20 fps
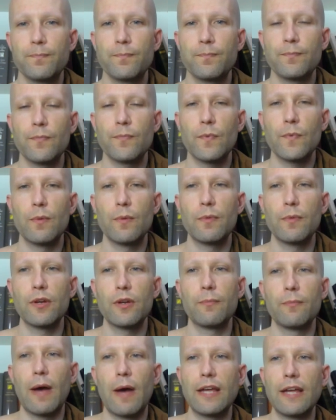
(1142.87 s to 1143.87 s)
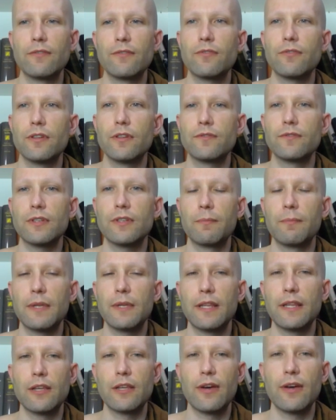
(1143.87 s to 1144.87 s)
Maybe you're mindful of something that
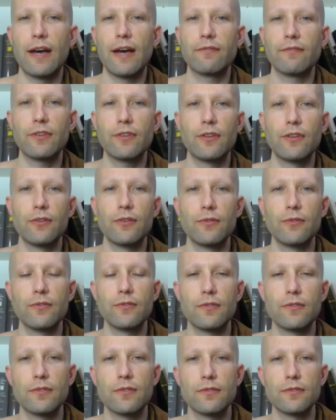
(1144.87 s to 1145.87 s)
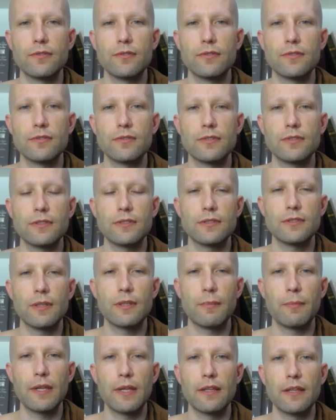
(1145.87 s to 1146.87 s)
you have to do,
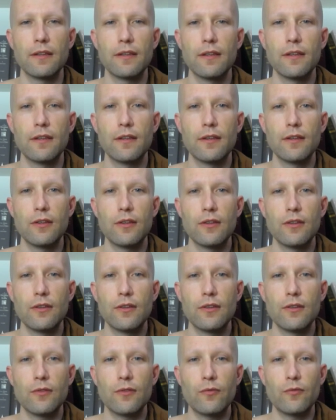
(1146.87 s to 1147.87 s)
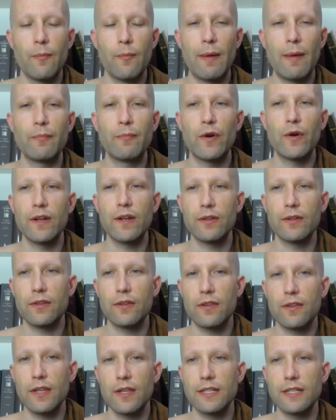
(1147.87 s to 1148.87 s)
something, remembering the
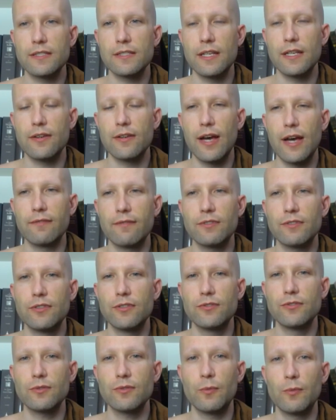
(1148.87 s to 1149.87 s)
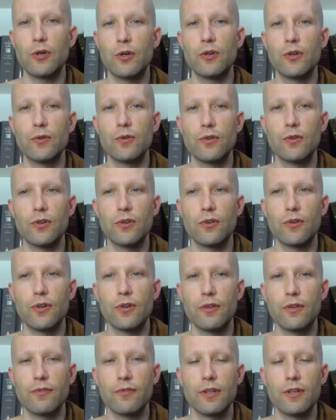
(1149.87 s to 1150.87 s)
things that you have to do tomorrow, or
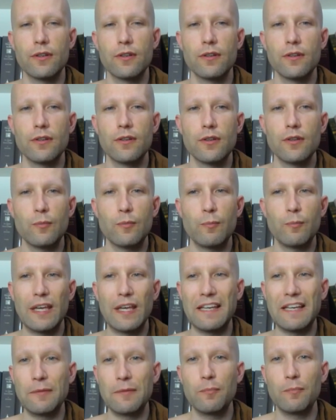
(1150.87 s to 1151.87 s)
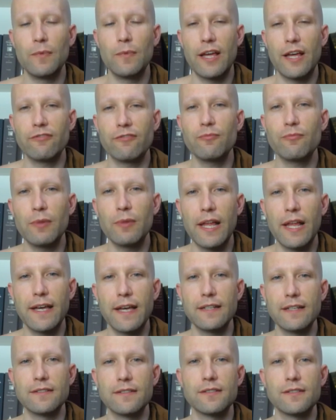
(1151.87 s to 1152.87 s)
even making life
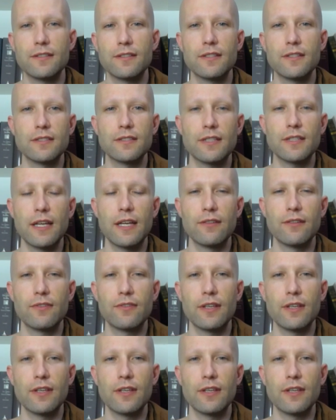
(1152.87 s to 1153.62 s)
plans, this kind of thing.